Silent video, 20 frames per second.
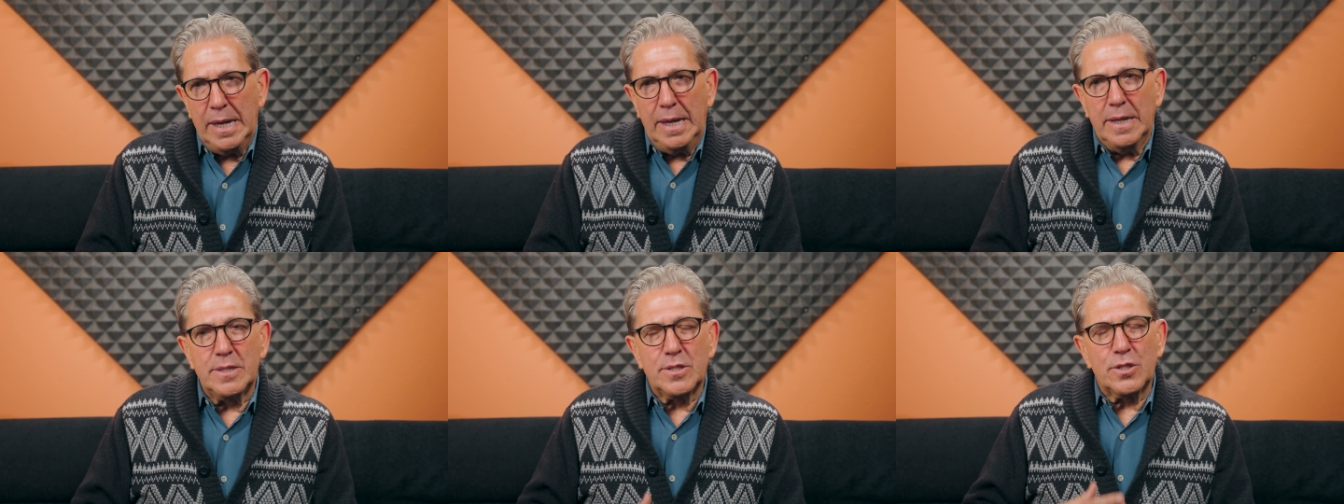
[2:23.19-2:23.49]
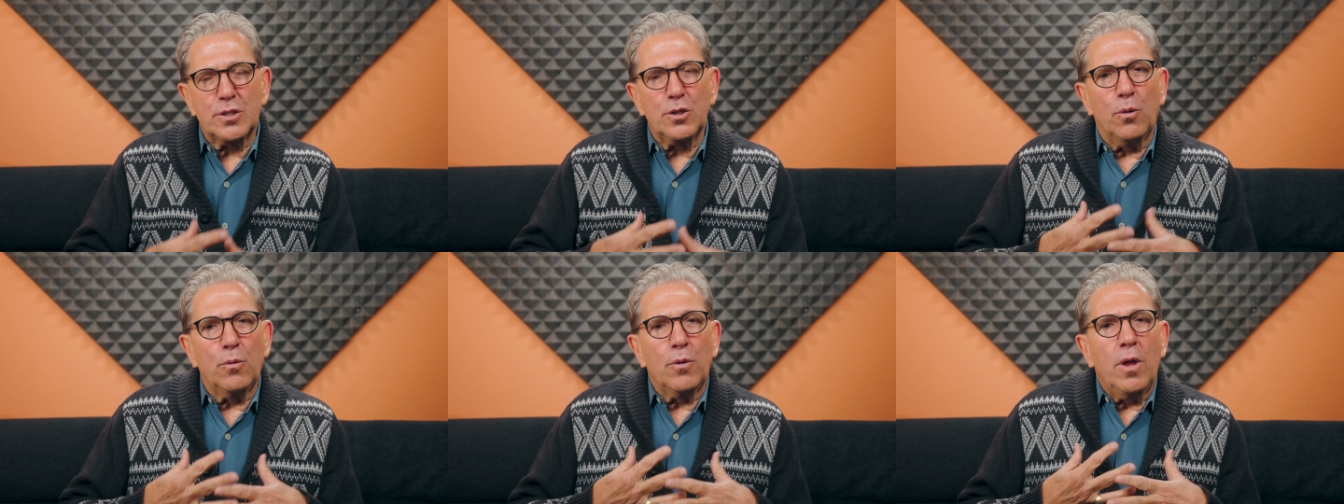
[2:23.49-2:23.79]
And
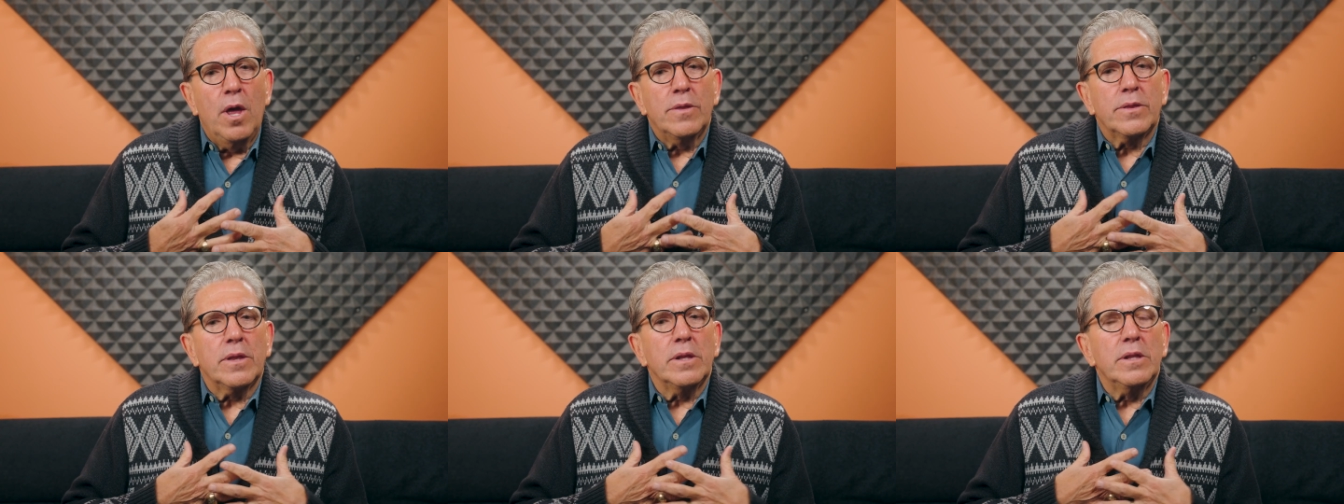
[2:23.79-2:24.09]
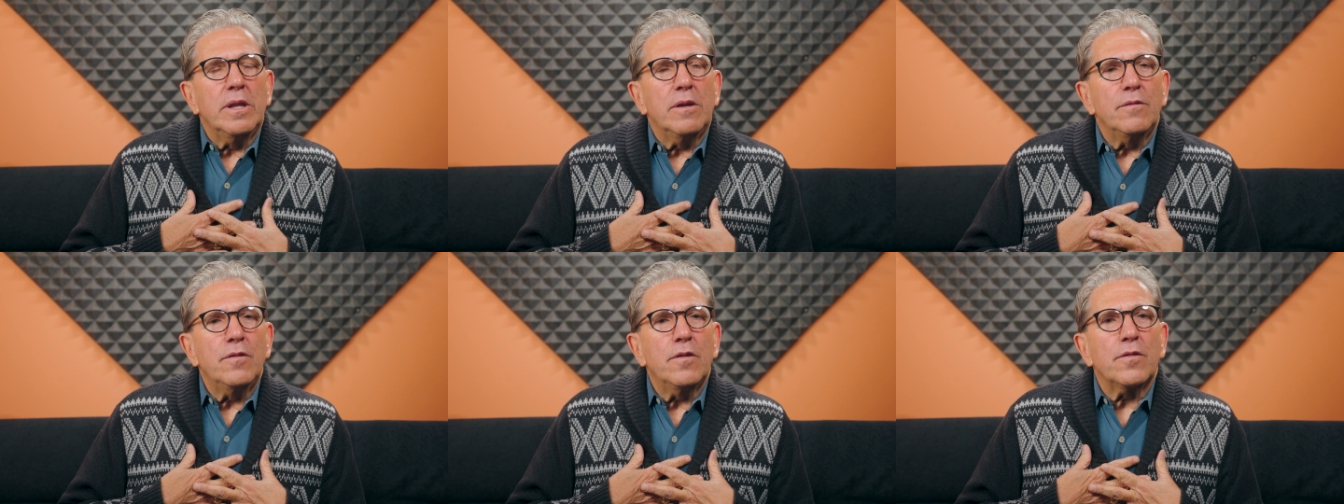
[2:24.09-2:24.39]
so the
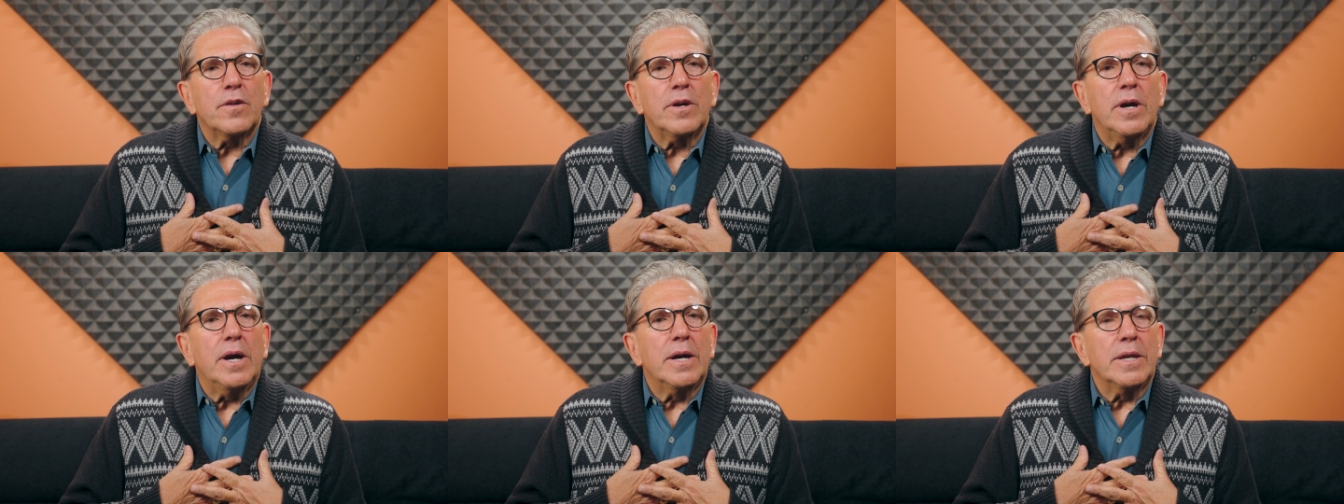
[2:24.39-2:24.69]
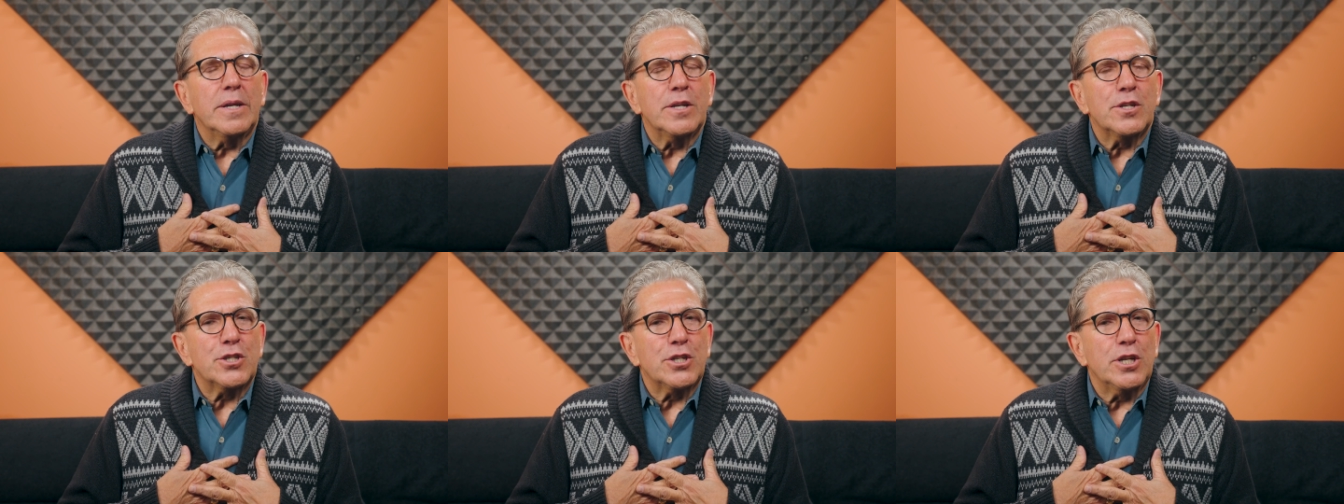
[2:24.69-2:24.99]
love of
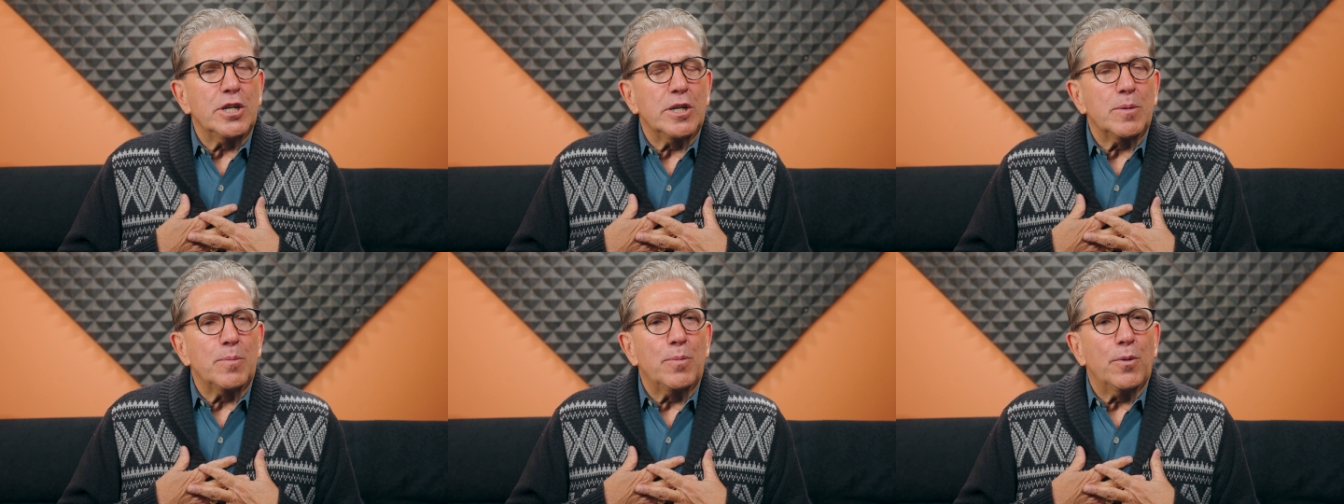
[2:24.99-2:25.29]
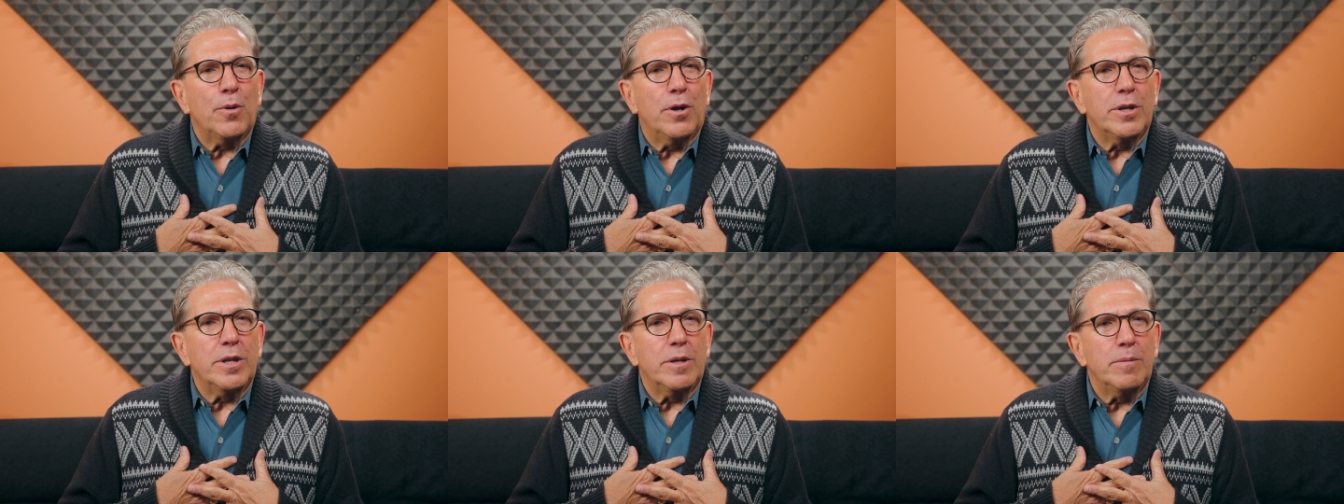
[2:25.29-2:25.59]
God is shed
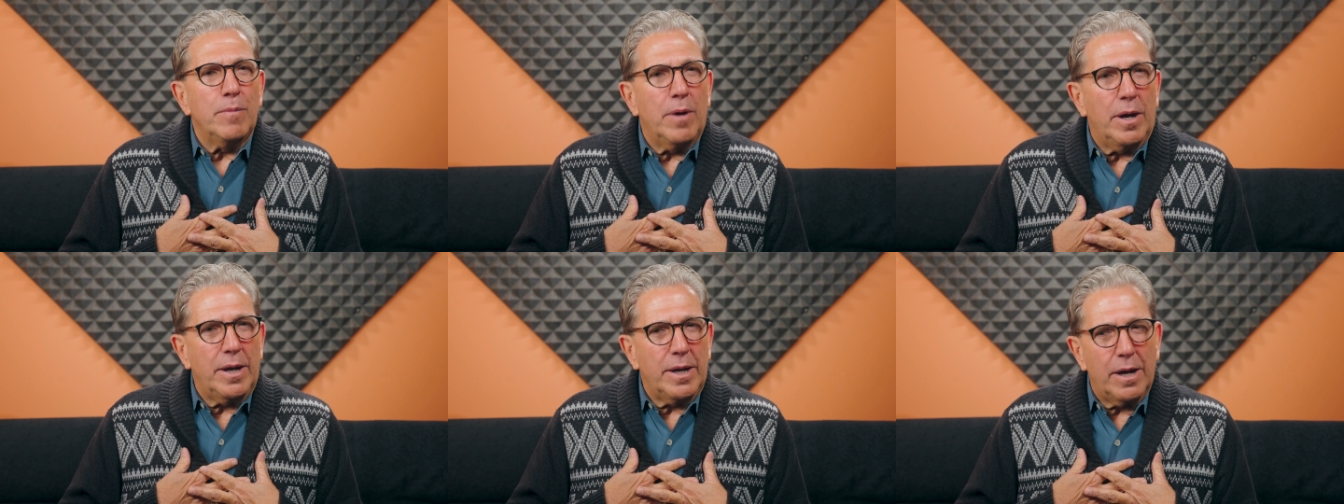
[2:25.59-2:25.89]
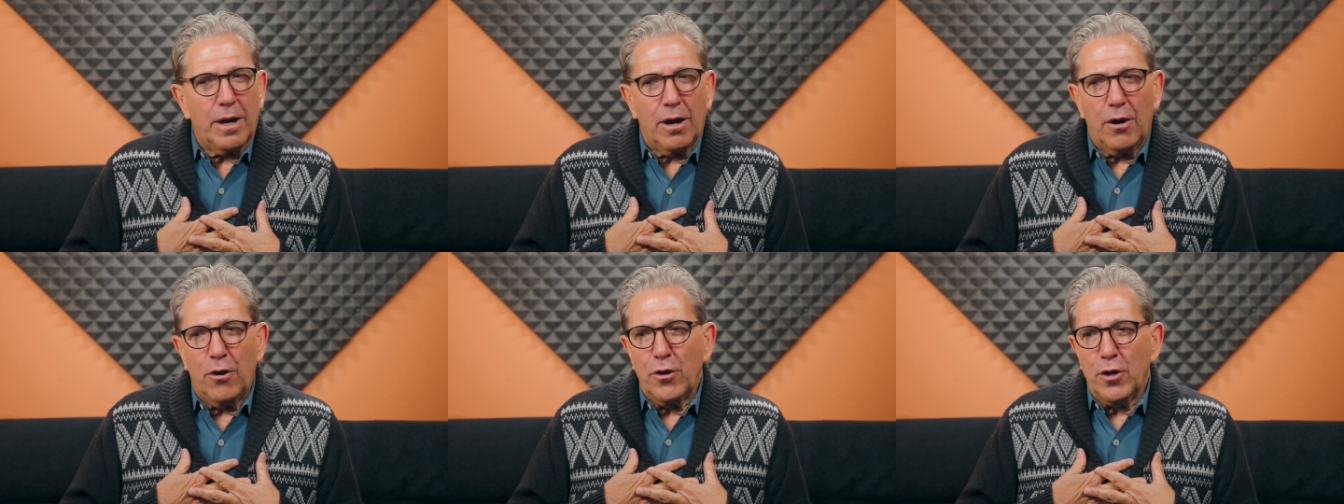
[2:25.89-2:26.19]
abroad in my
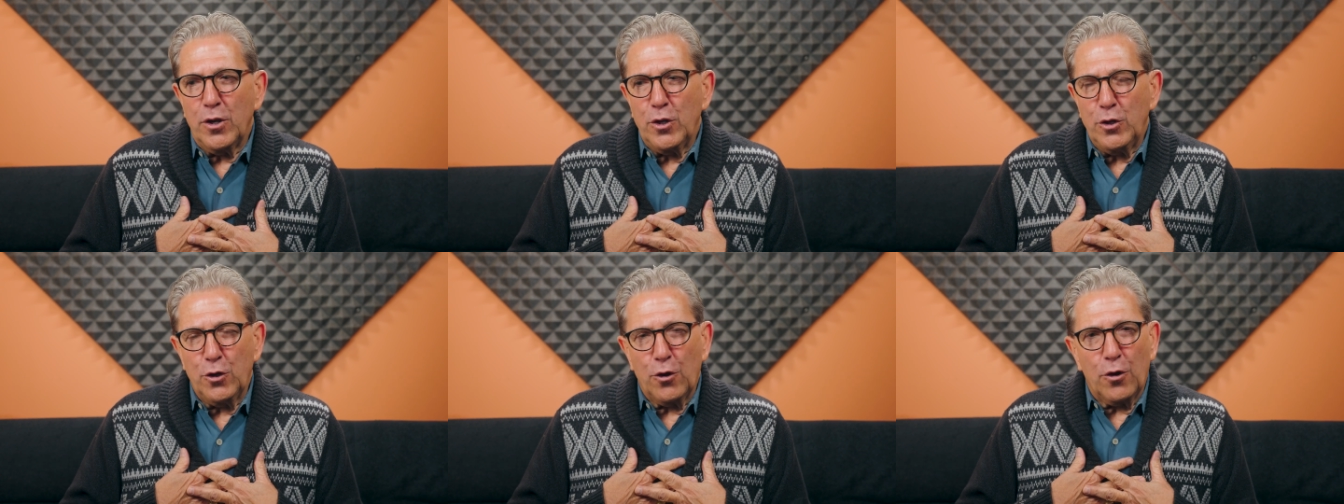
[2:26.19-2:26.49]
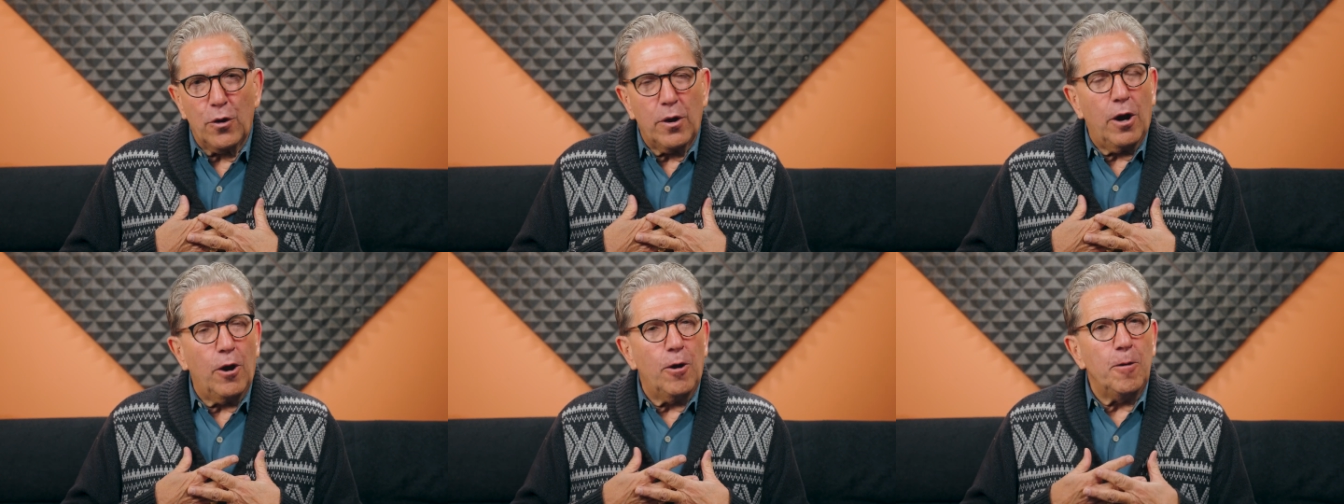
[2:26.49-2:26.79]
heart and
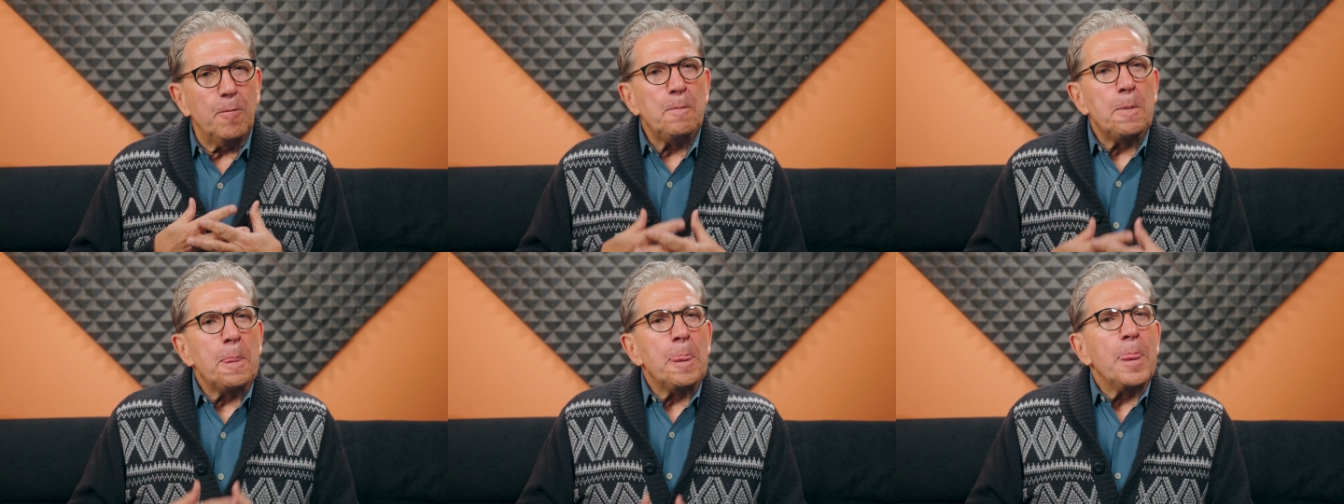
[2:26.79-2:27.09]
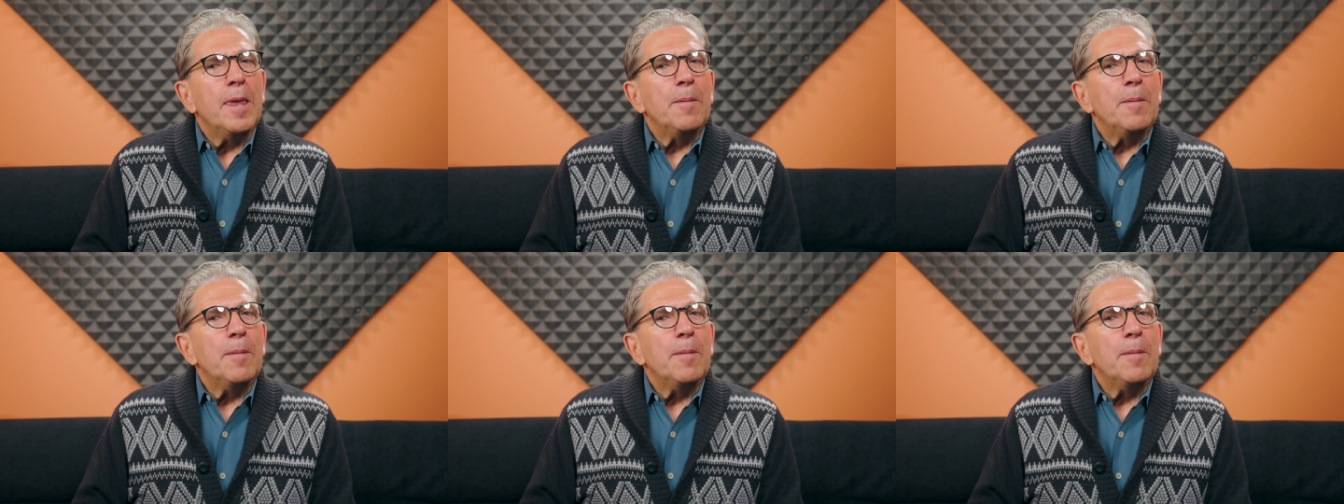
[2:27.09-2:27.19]
your heart.